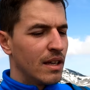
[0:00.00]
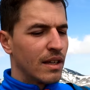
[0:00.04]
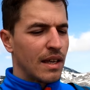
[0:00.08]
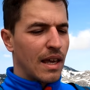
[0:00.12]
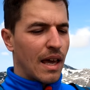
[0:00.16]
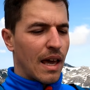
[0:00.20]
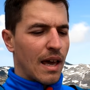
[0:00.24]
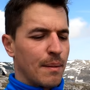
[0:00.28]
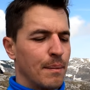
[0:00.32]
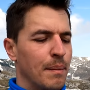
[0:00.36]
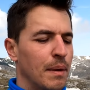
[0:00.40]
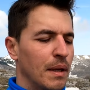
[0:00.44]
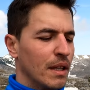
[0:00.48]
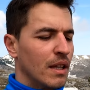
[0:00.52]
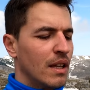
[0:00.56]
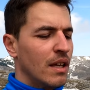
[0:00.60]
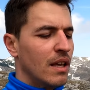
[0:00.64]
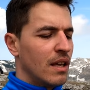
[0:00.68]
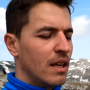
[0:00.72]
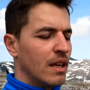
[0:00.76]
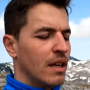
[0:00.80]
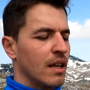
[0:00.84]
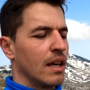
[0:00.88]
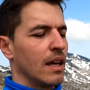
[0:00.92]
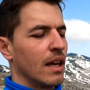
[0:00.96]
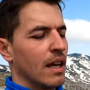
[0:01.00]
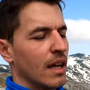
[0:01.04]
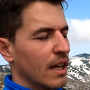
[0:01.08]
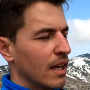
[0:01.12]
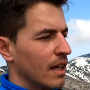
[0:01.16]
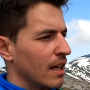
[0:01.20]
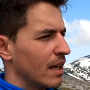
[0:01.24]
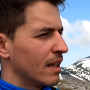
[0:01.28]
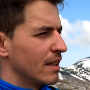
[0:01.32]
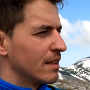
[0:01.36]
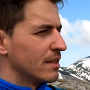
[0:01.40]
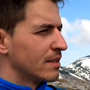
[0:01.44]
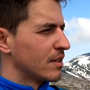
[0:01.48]
cabin
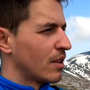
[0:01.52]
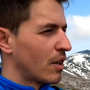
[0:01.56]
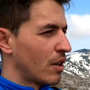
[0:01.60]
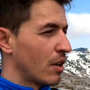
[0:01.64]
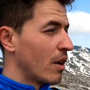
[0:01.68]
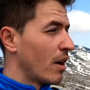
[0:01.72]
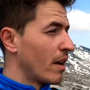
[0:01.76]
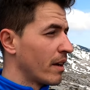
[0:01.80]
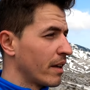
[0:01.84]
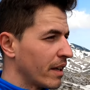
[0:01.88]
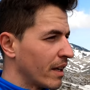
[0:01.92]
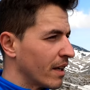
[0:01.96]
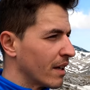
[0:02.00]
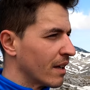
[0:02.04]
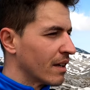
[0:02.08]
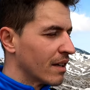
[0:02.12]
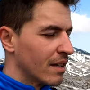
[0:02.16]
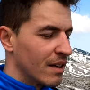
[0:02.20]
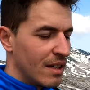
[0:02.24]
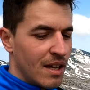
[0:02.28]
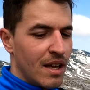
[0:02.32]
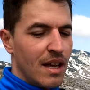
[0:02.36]
and start hiking,